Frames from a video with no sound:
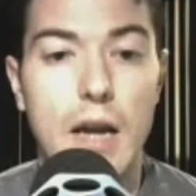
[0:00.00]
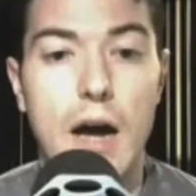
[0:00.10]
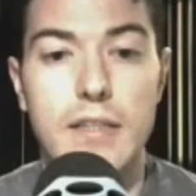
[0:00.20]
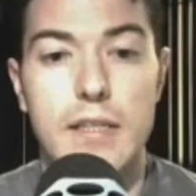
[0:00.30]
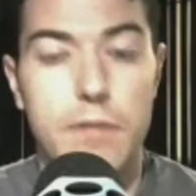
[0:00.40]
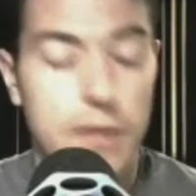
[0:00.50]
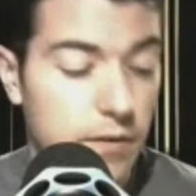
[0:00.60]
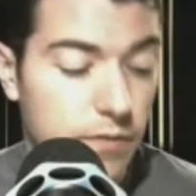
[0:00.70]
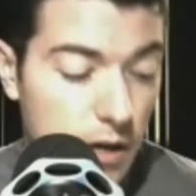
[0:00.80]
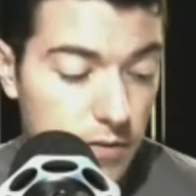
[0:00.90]
Article
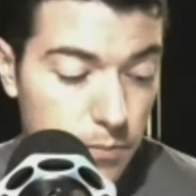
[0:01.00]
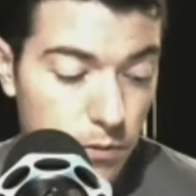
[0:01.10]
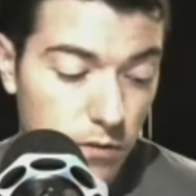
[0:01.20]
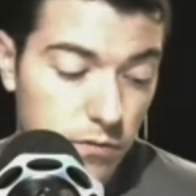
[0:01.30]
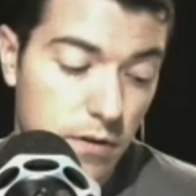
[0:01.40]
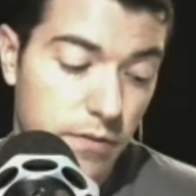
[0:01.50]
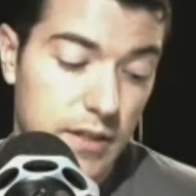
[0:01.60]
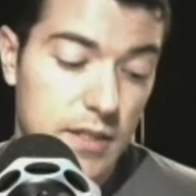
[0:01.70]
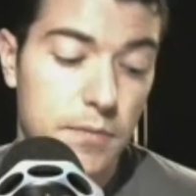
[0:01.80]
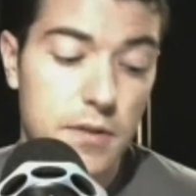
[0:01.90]
25, support for
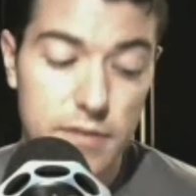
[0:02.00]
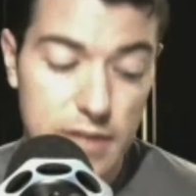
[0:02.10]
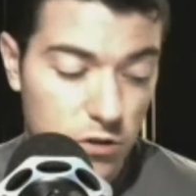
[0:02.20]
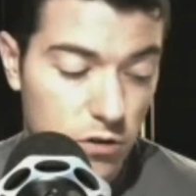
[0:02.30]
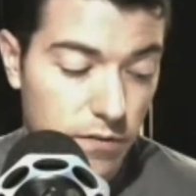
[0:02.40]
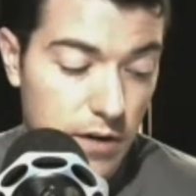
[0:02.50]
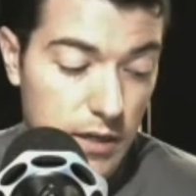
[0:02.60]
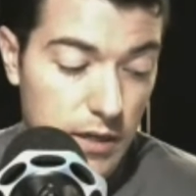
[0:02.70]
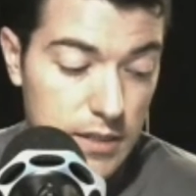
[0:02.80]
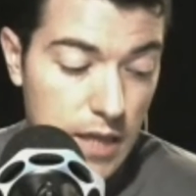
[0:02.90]
victims of sexual
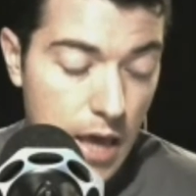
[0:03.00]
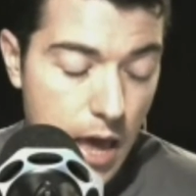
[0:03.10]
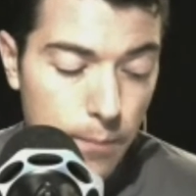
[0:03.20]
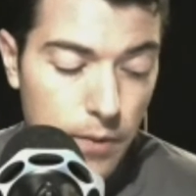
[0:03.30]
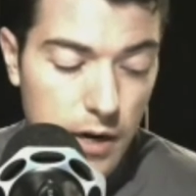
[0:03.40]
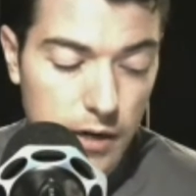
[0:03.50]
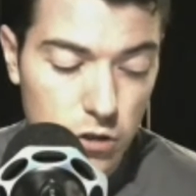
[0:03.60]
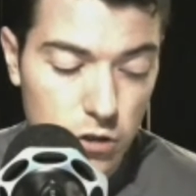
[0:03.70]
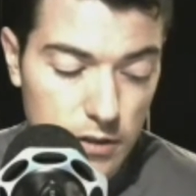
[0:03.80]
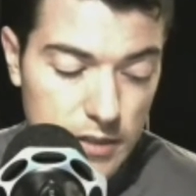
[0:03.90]
violence.
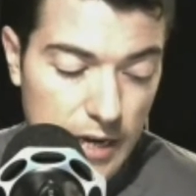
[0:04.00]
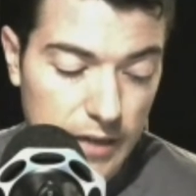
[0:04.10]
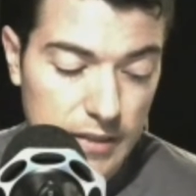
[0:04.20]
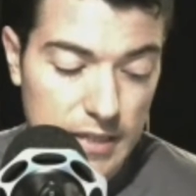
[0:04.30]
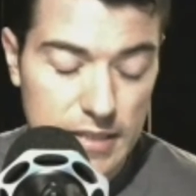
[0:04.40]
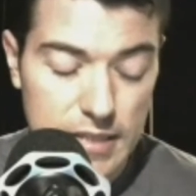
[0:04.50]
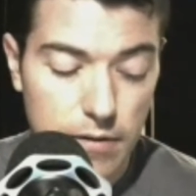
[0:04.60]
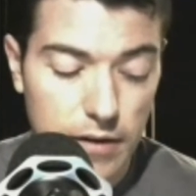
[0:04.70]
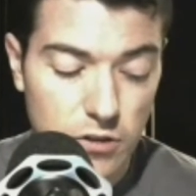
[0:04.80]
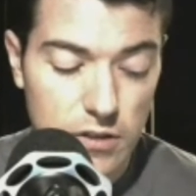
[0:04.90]
Parties shall take the
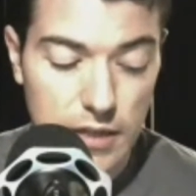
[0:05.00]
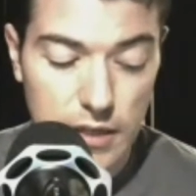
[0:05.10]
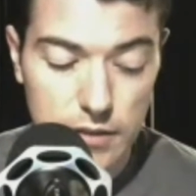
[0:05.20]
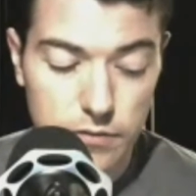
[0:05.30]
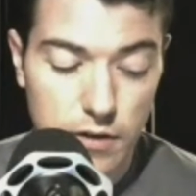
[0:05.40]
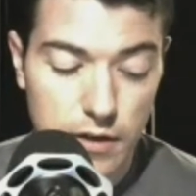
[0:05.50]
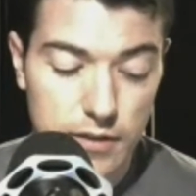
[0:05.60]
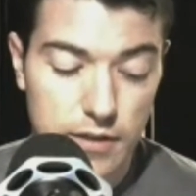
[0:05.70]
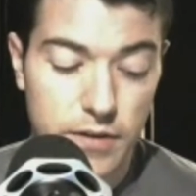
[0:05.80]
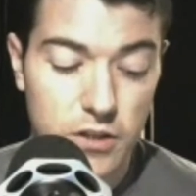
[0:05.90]
necessary legislative or
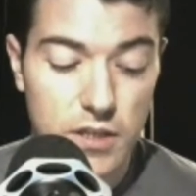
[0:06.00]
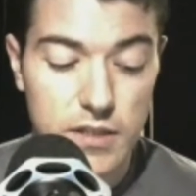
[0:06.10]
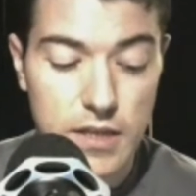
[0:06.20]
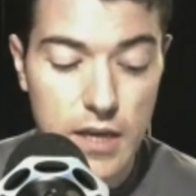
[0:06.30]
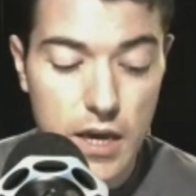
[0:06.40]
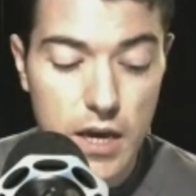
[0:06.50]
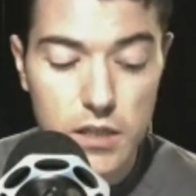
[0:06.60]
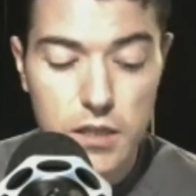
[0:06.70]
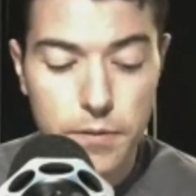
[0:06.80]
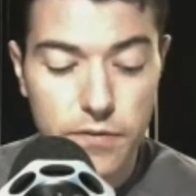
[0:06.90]
other measures
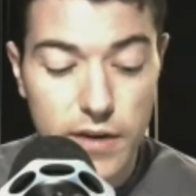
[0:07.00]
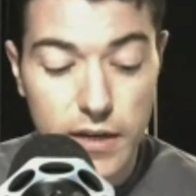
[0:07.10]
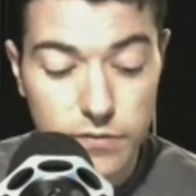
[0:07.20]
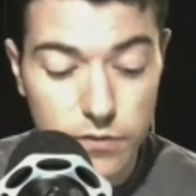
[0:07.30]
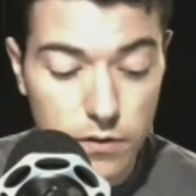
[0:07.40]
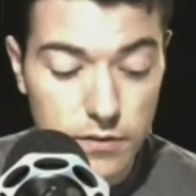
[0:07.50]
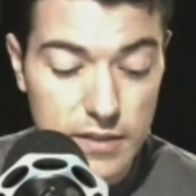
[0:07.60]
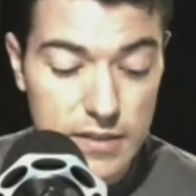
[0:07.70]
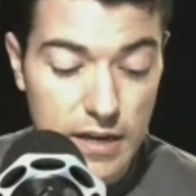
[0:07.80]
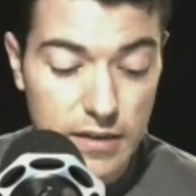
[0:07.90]
to provide for the
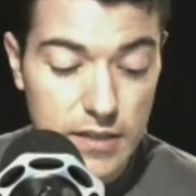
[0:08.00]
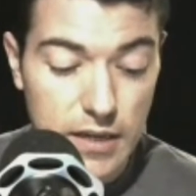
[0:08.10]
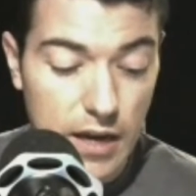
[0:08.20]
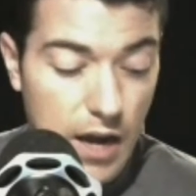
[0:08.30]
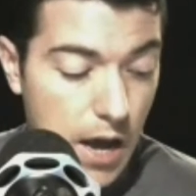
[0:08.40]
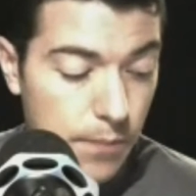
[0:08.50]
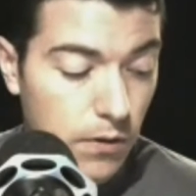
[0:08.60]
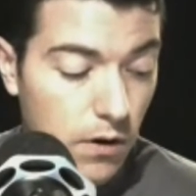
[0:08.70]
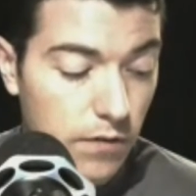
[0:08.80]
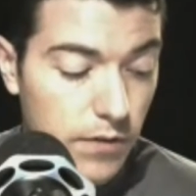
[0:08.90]
setting
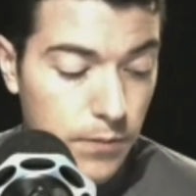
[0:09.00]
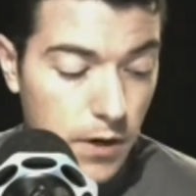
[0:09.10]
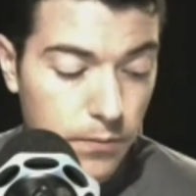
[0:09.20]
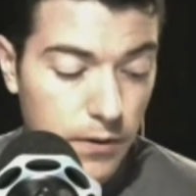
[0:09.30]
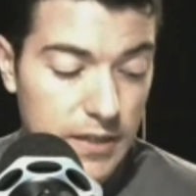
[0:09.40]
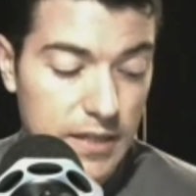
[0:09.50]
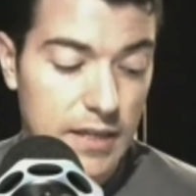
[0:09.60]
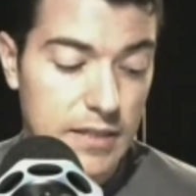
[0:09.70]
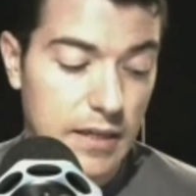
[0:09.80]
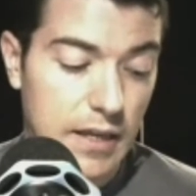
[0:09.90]
up of appropriate,
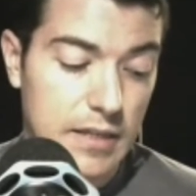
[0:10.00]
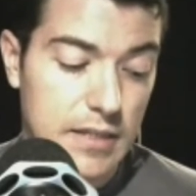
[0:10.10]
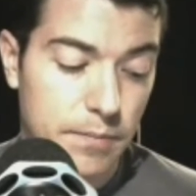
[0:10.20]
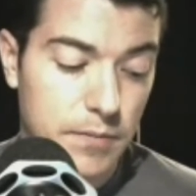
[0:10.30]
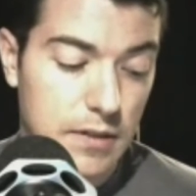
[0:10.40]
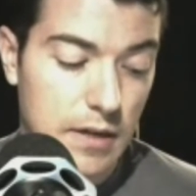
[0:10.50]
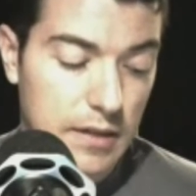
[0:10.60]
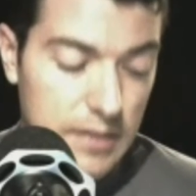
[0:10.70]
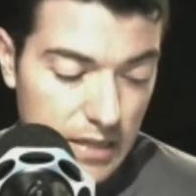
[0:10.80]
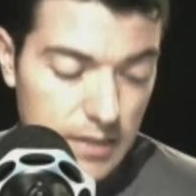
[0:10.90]
easily
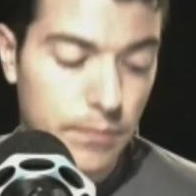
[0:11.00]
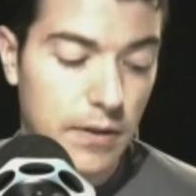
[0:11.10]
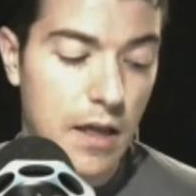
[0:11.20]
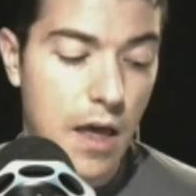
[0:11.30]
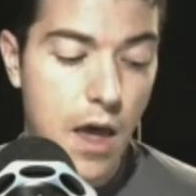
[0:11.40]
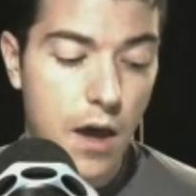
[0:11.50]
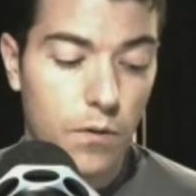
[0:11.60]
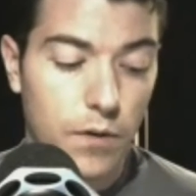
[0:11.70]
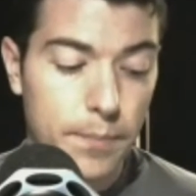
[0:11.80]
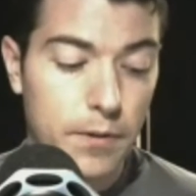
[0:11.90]
accessible
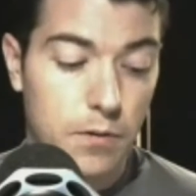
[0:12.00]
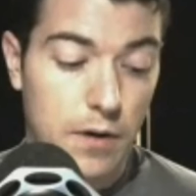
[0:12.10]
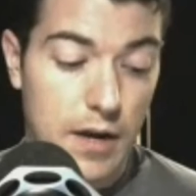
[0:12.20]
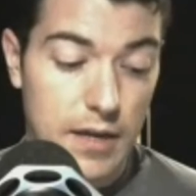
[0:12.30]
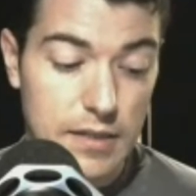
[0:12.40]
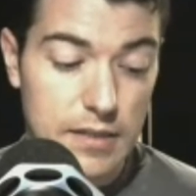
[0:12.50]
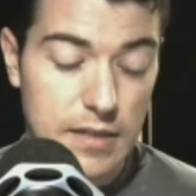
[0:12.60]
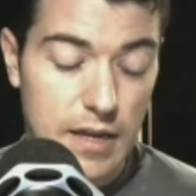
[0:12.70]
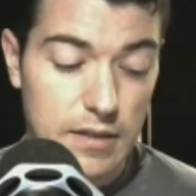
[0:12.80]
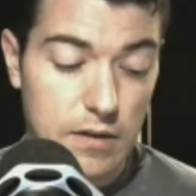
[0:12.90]
rape crisis
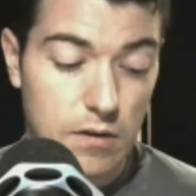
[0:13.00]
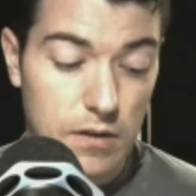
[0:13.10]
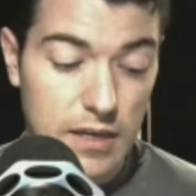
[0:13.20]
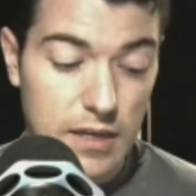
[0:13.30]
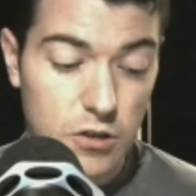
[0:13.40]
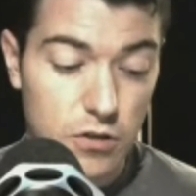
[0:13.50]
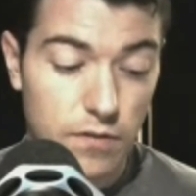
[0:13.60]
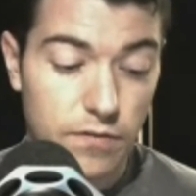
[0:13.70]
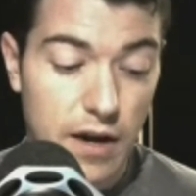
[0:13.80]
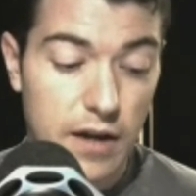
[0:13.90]
and or sexual
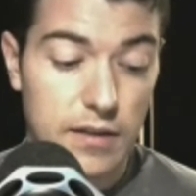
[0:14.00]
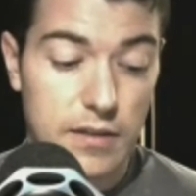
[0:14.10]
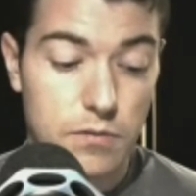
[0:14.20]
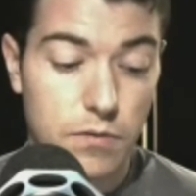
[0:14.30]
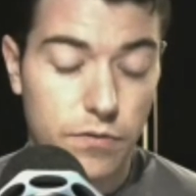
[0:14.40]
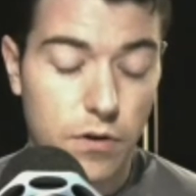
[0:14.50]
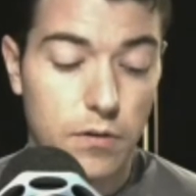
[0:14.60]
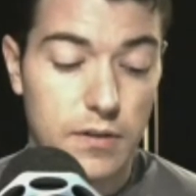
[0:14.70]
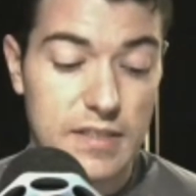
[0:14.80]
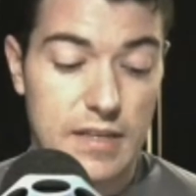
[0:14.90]
violence
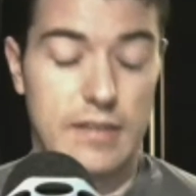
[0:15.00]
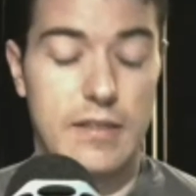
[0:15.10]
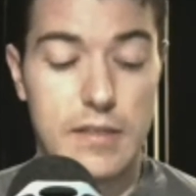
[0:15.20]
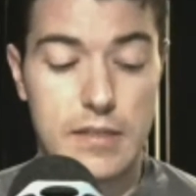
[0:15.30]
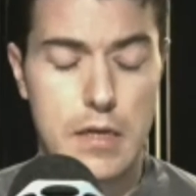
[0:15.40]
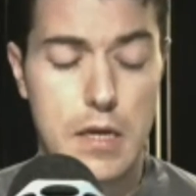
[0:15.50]
referral centers